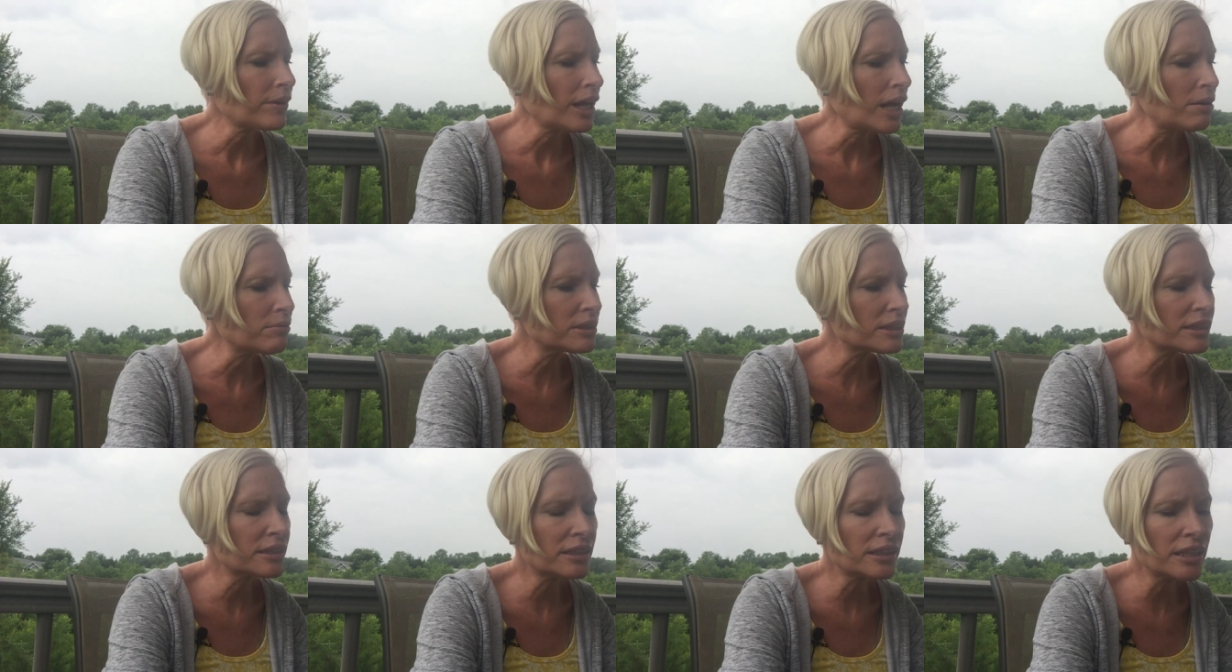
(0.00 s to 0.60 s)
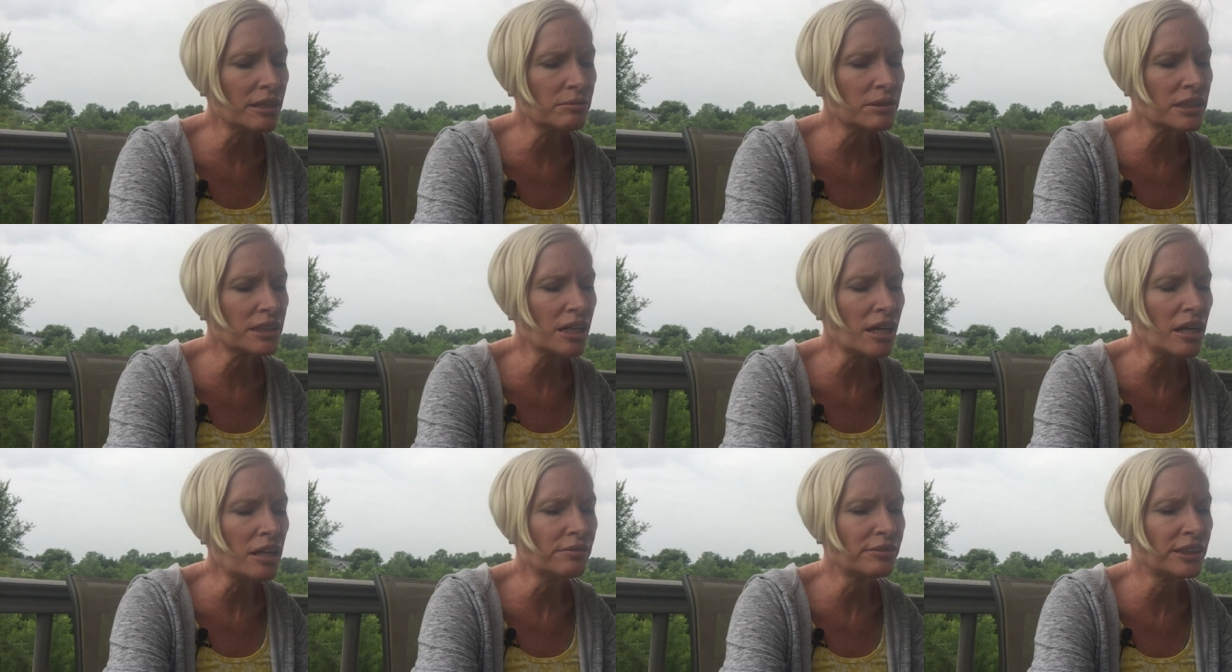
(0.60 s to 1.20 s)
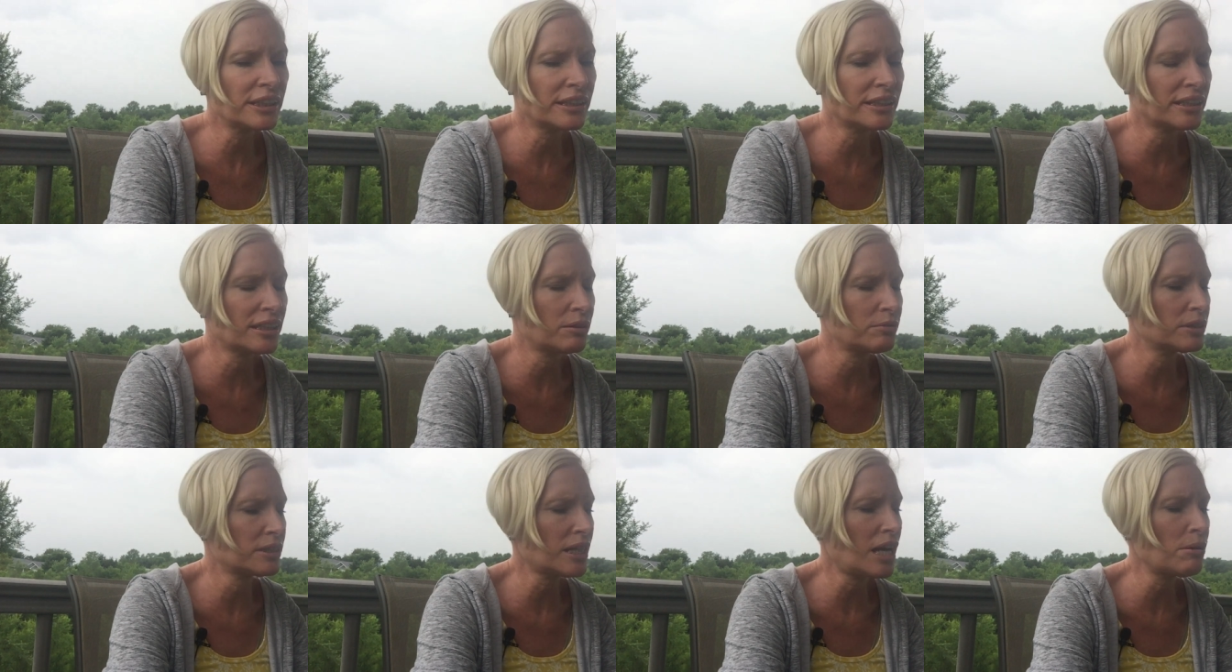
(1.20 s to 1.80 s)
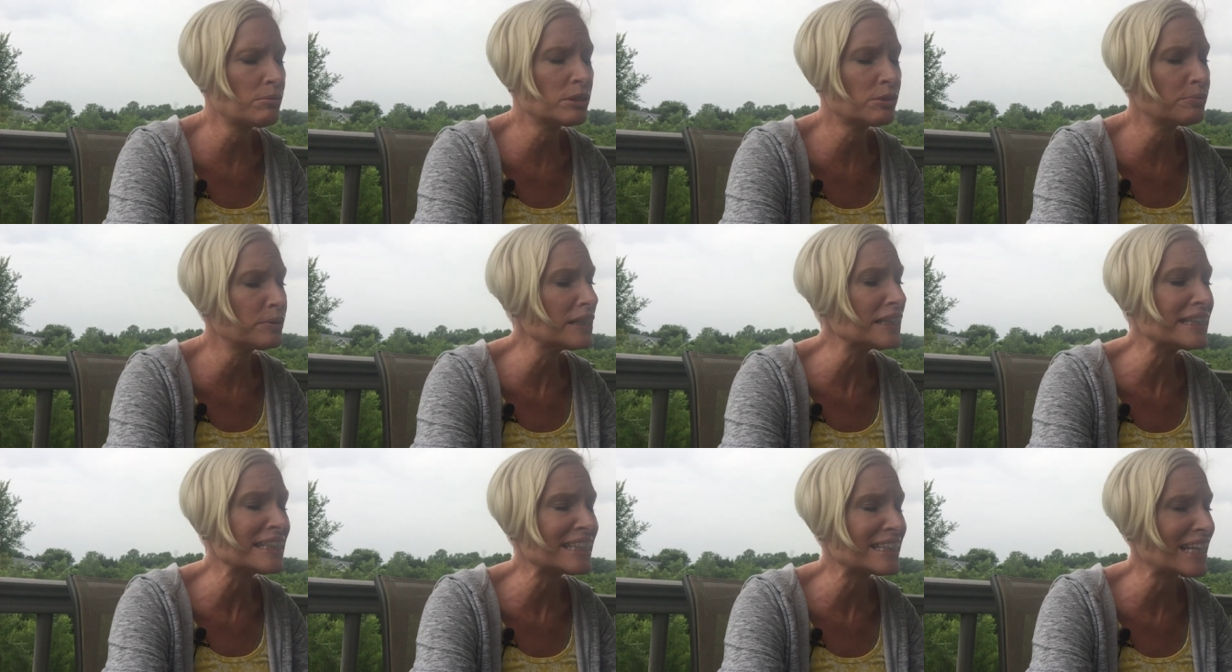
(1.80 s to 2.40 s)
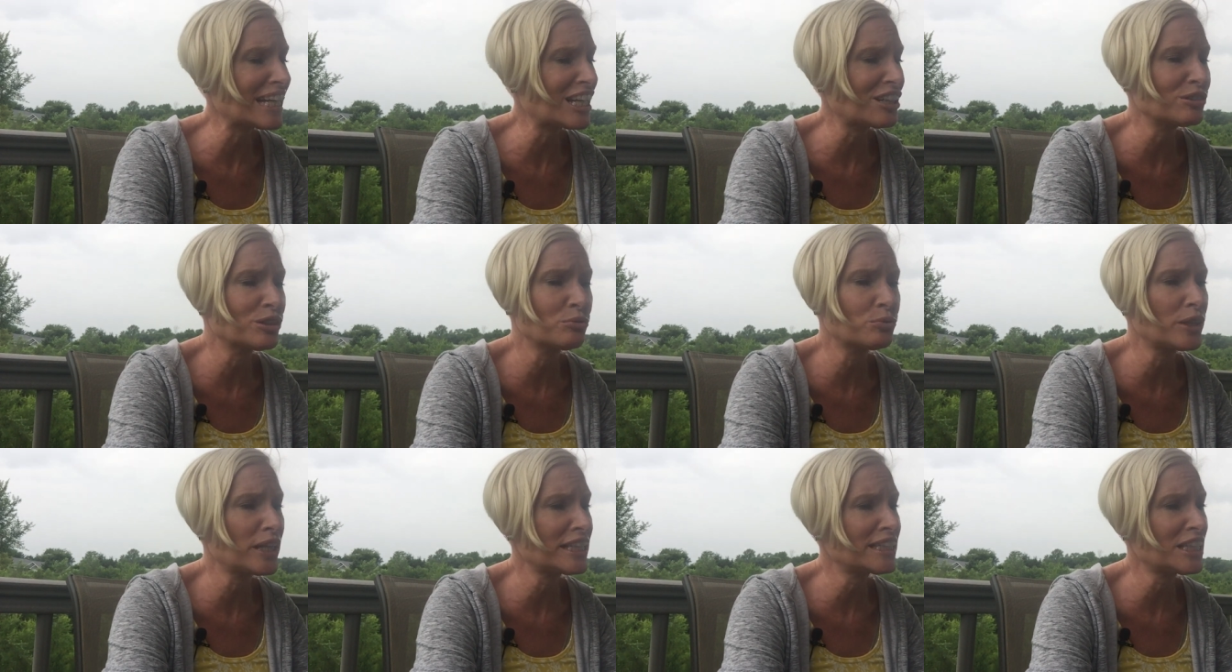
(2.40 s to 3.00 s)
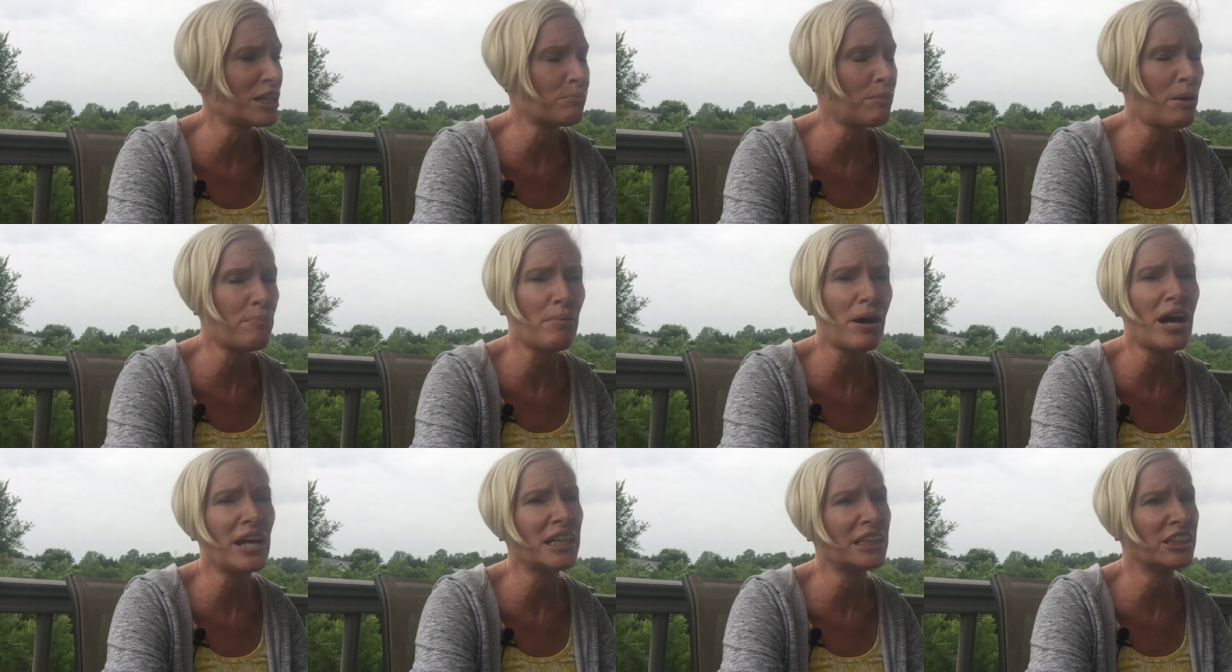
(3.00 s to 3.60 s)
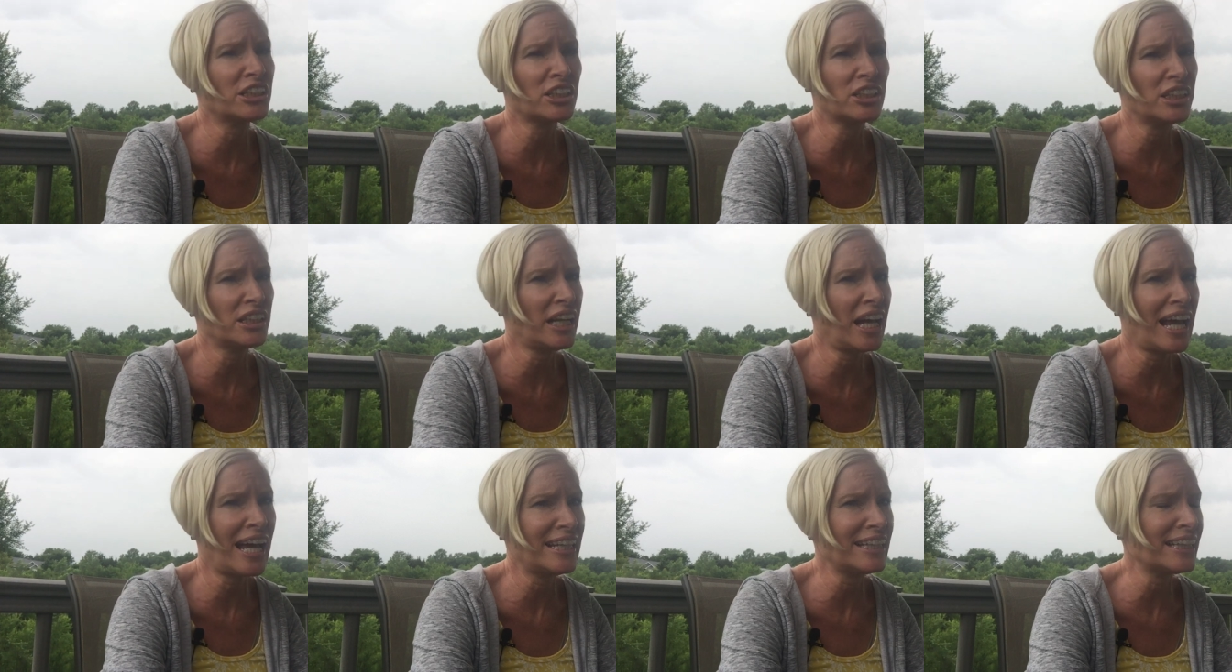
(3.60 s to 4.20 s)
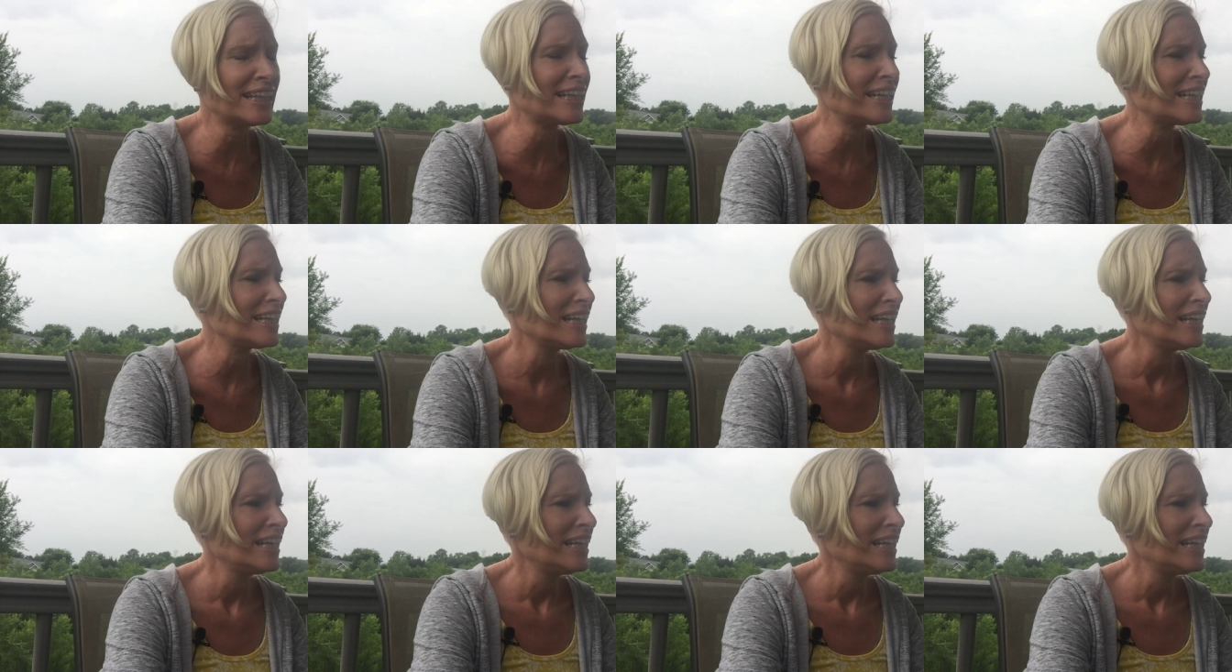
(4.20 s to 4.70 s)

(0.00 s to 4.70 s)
it was, it was tough. She says, I was, I was really sick. I was really sick. My body just couldn't handle it.